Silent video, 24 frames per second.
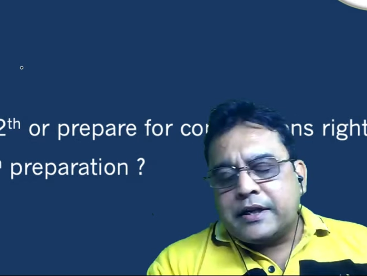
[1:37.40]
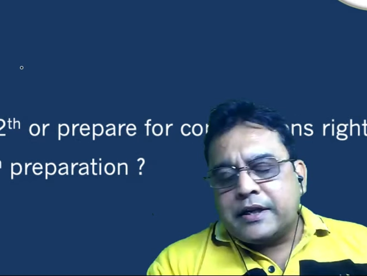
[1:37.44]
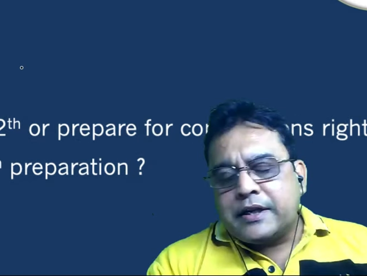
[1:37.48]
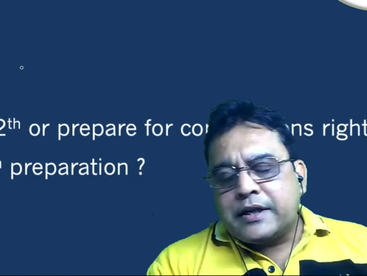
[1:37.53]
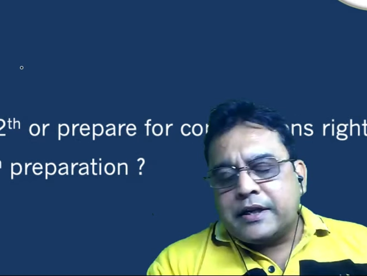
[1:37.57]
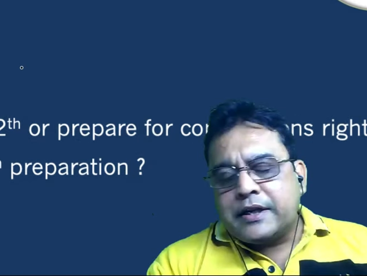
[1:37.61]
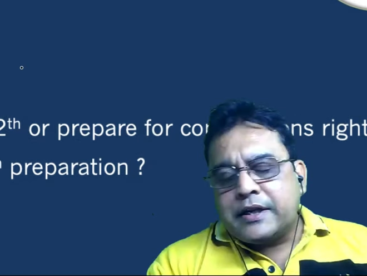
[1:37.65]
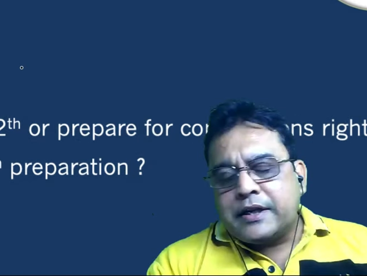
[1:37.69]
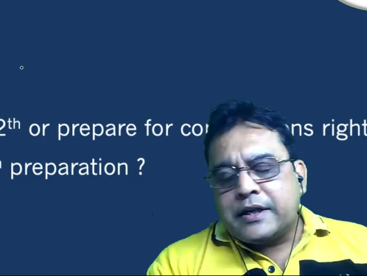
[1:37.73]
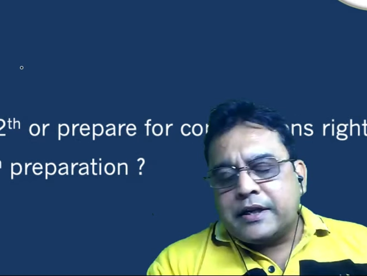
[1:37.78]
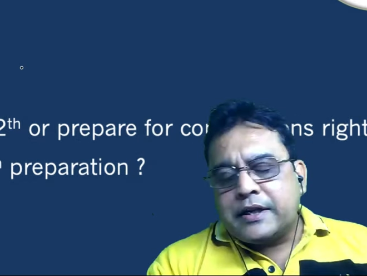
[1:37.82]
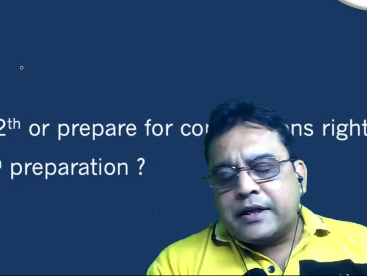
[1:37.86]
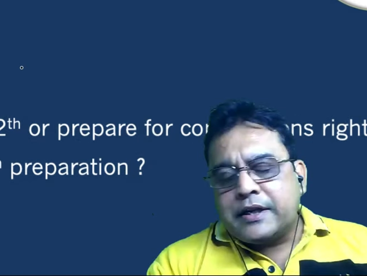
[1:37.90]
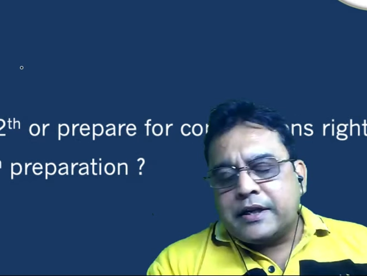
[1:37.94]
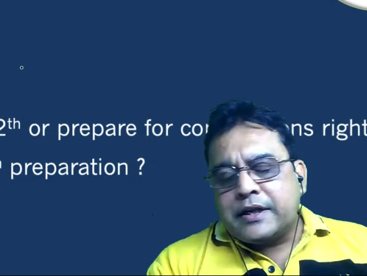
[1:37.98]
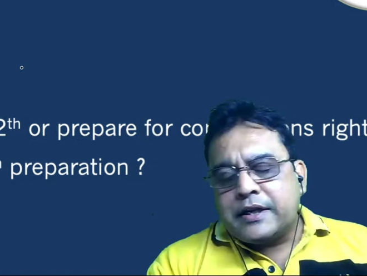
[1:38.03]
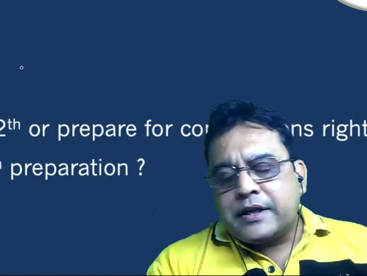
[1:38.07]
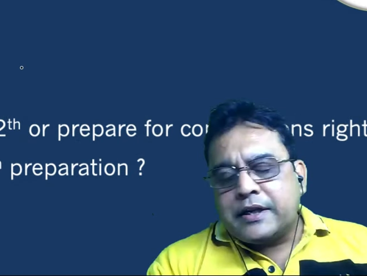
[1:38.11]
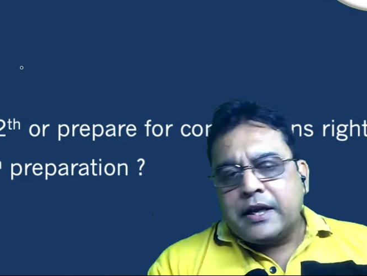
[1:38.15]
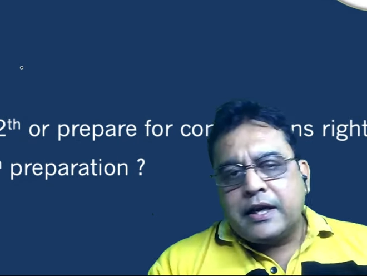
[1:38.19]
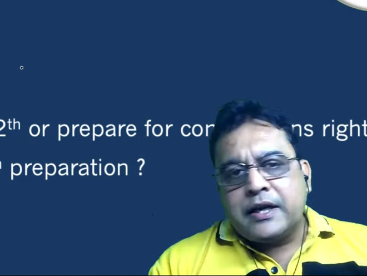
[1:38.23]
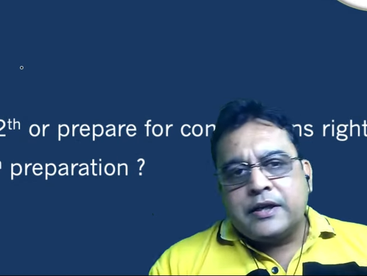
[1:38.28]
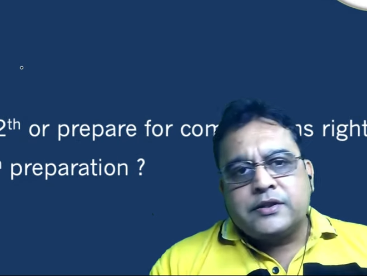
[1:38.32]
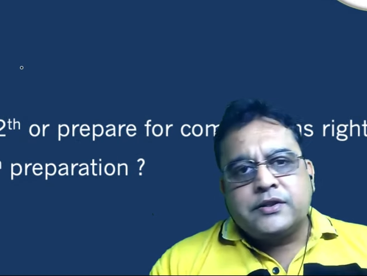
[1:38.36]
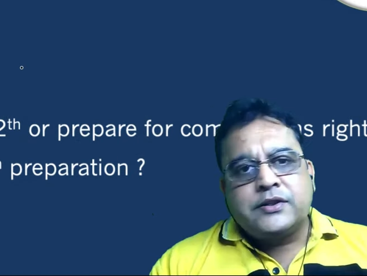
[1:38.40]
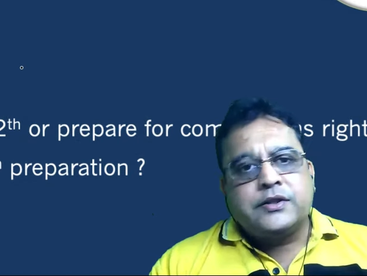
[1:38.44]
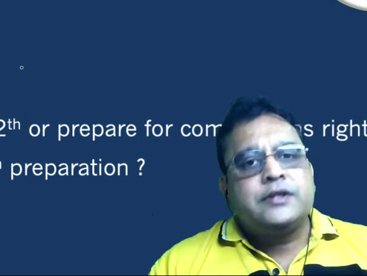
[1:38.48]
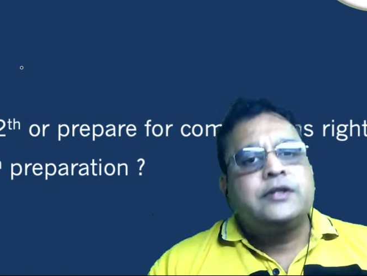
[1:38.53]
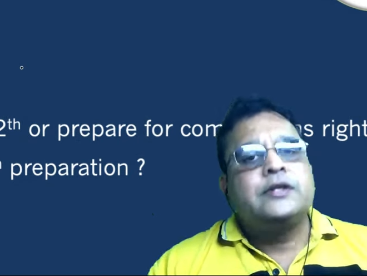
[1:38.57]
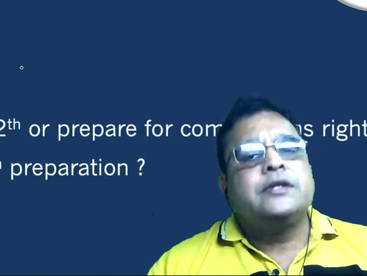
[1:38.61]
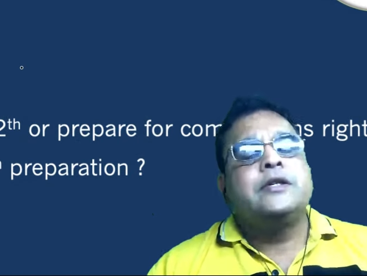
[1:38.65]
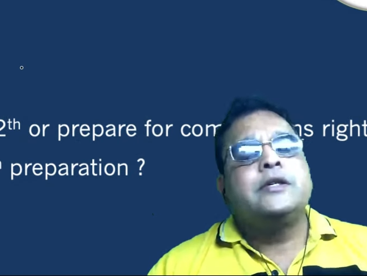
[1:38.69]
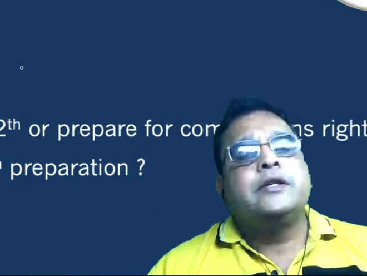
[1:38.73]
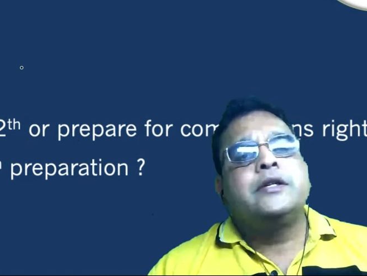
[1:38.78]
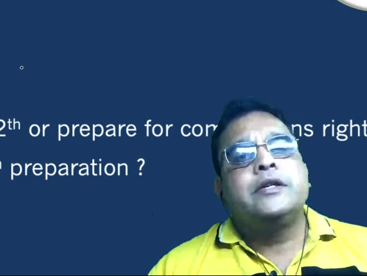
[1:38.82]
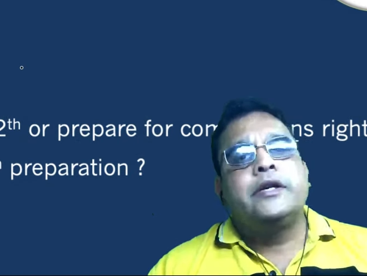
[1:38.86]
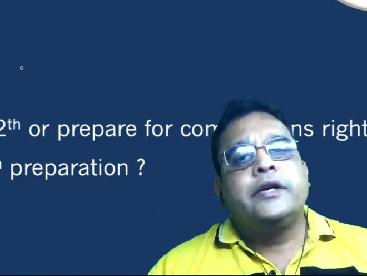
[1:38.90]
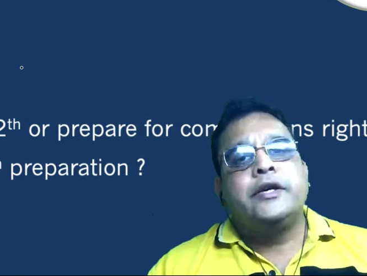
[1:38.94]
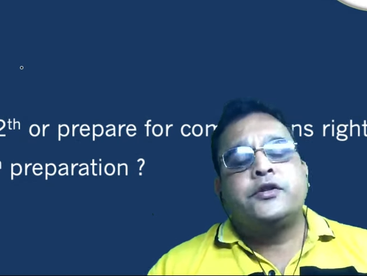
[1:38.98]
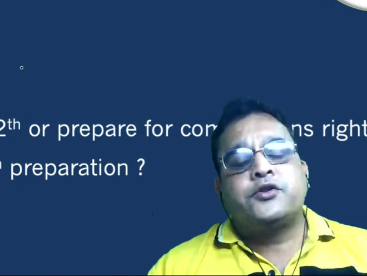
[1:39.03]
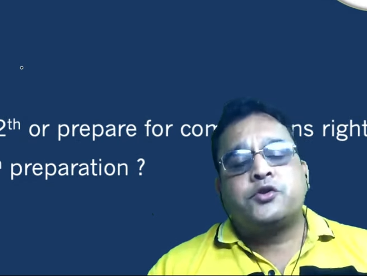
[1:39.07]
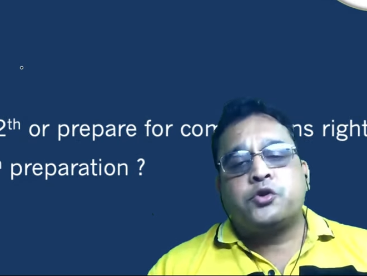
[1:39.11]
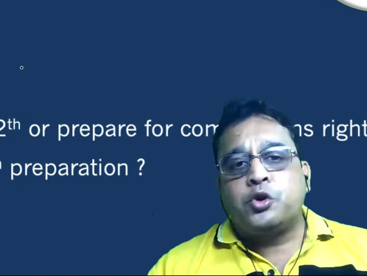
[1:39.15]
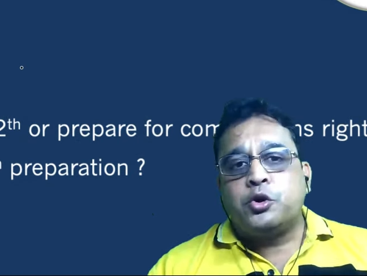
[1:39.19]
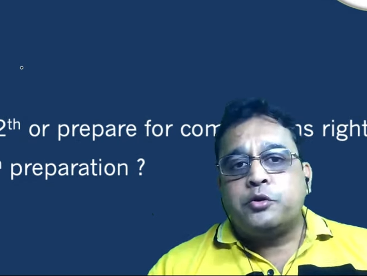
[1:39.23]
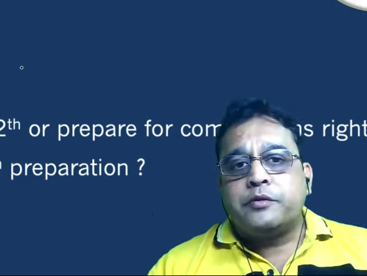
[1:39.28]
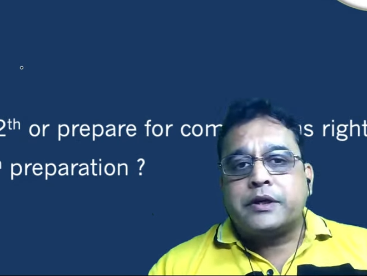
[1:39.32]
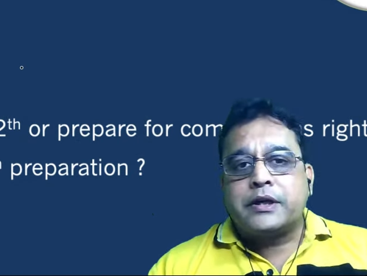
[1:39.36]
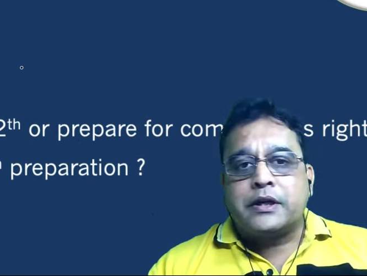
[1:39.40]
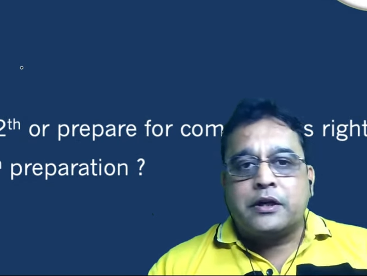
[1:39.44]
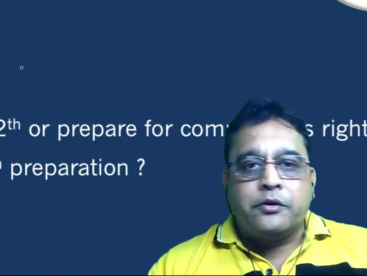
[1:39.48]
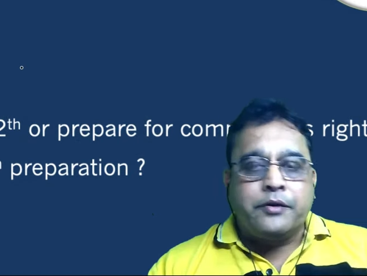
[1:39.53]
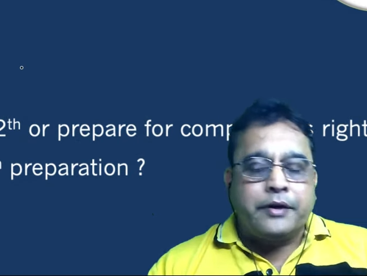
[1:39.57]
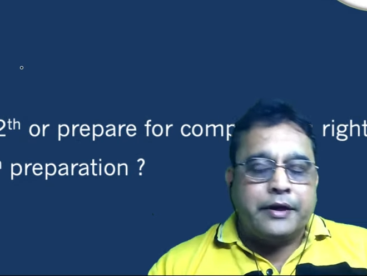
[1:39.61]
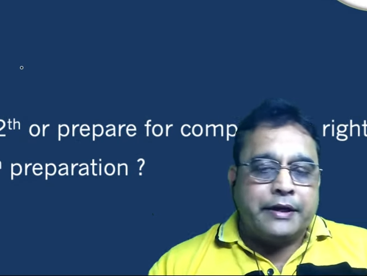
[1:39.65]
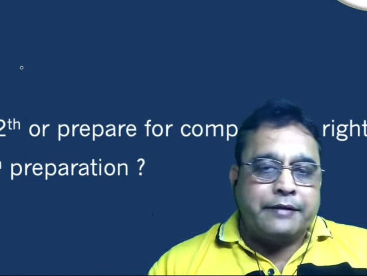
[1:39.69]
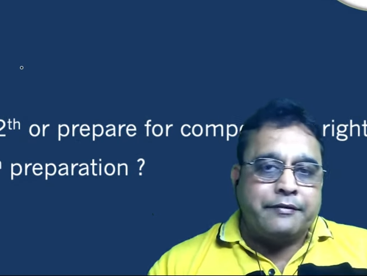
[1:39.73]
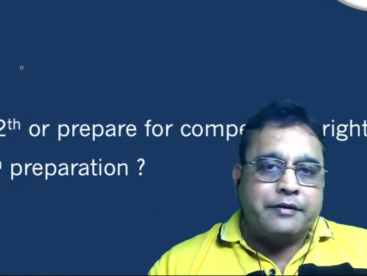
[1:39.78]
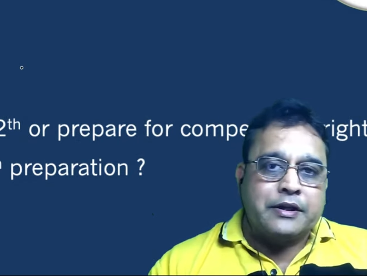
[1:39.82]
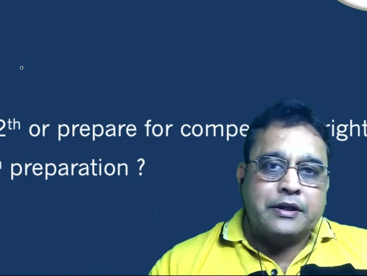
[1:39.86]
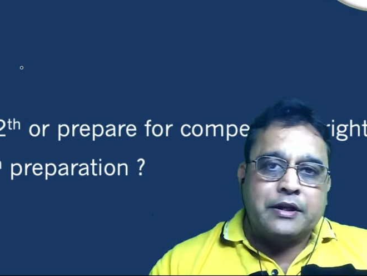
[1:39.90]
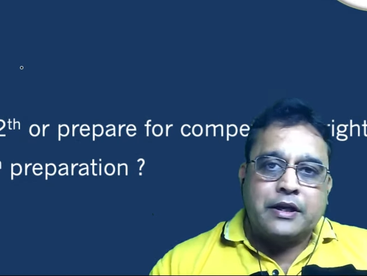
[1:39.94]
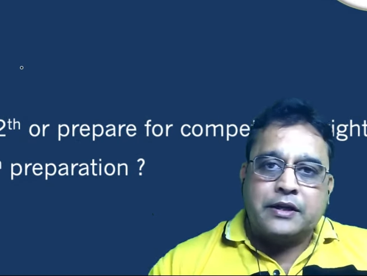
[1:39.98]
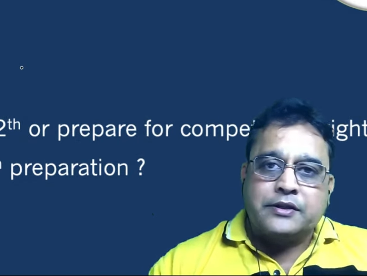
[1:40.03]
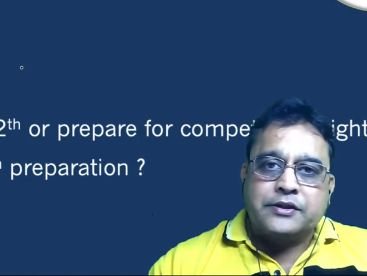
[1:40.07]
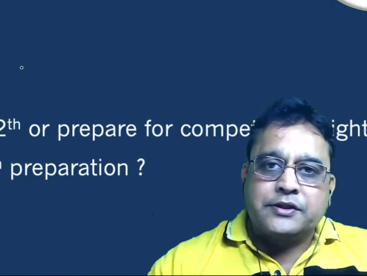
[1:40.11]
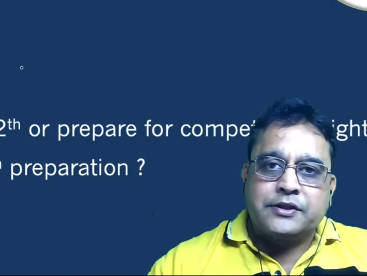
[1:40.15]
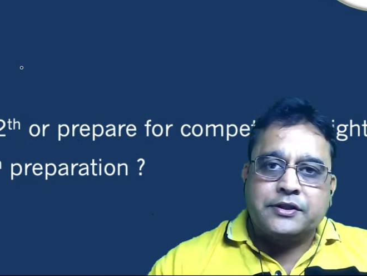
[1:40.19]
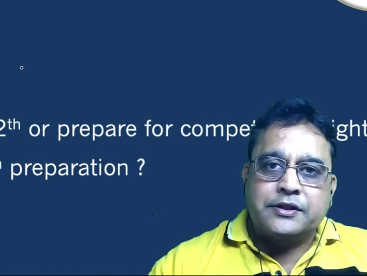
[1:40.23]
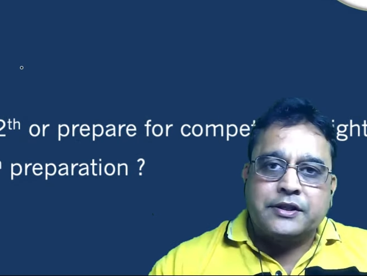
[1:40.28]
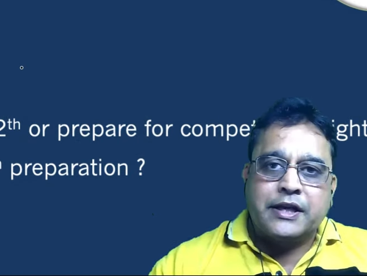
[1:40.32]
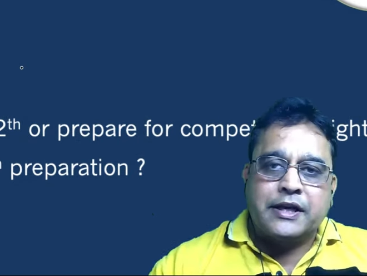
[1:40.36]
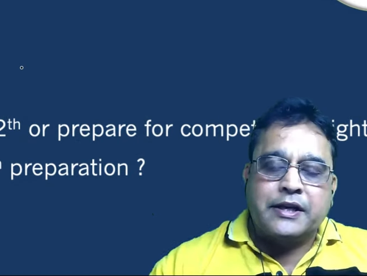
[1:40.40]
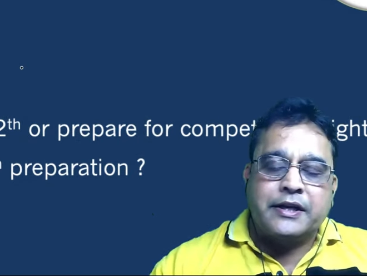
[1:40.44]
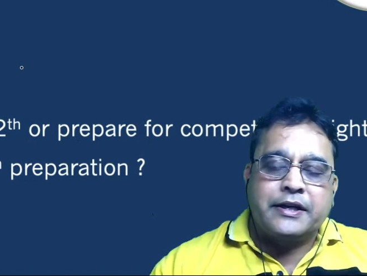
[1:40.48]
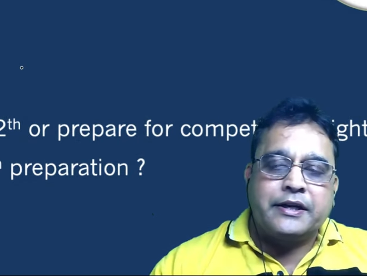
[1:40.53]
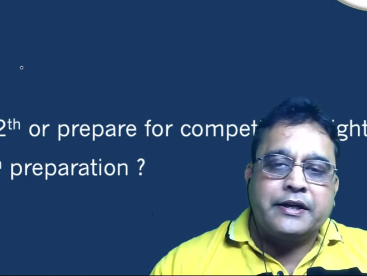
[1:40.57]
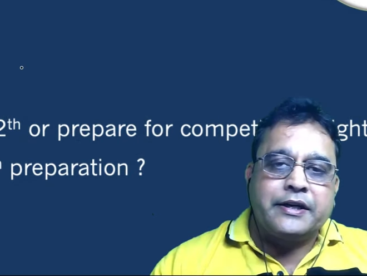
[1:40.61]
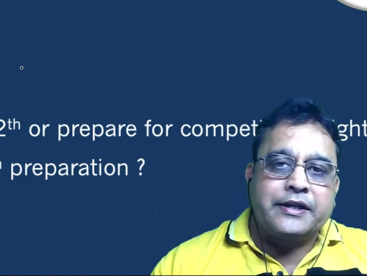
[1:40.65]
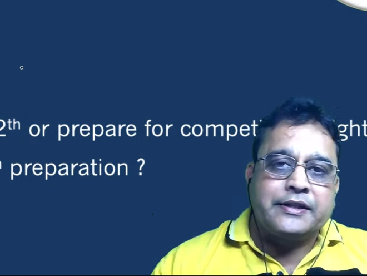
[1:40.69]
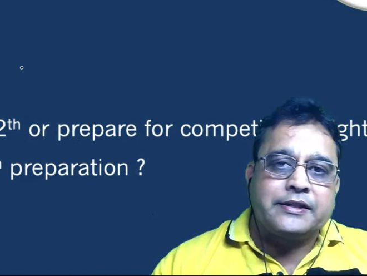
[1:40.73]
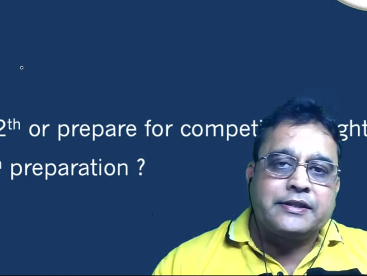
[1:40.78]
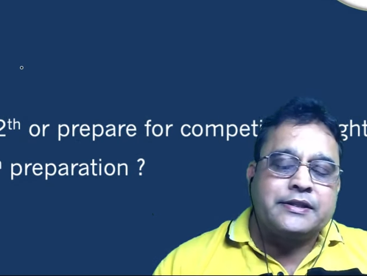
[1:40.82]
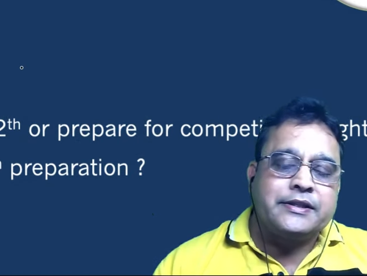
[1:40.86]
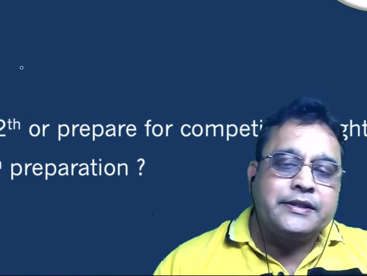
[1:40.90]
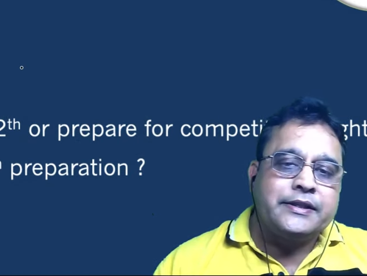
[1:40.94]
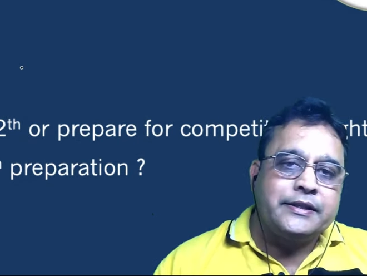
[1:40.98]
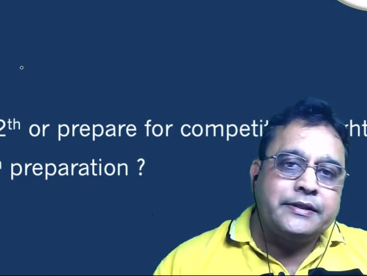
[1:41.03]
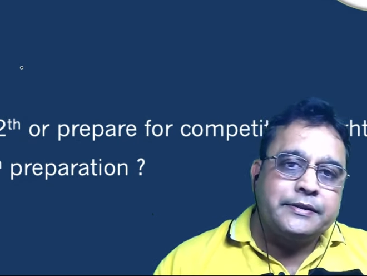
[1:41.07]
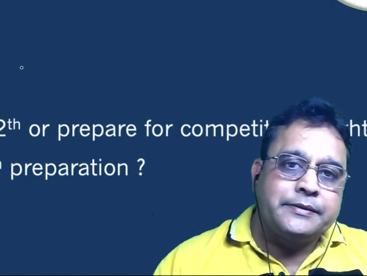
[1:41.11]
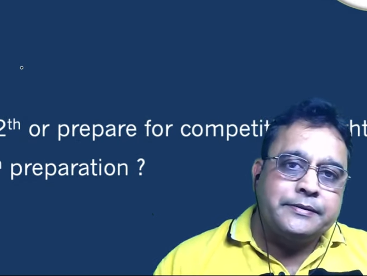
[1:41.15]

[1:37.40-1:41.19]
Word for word: So 11th class is over now. 11th class is done and dusted.